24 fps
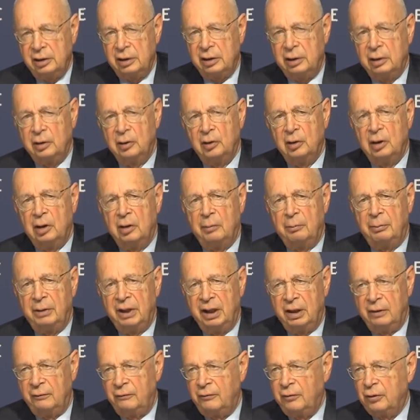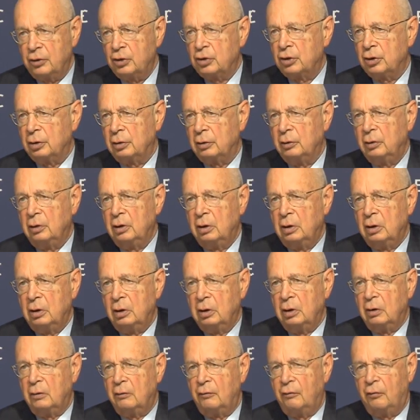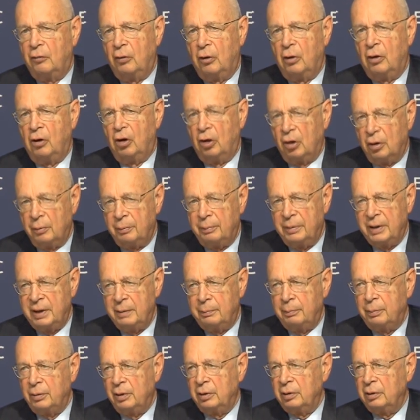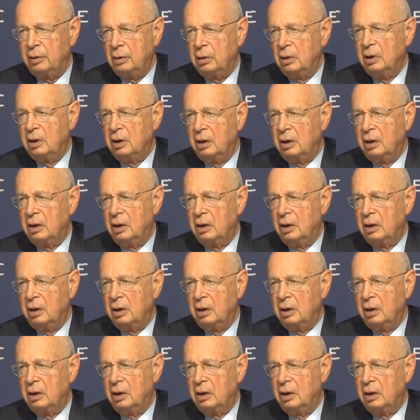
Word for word: and you might as be as human as them, you know what I'm saying?